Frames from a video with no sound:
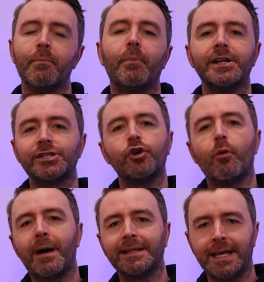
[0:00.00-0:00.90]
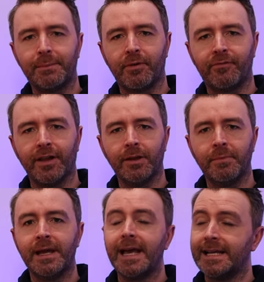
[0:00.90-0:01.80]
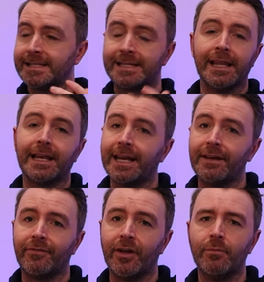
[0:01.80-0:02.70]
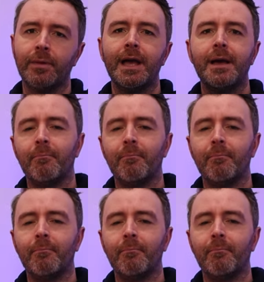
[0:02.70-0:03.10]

but it's not my type of film. It's still a great film.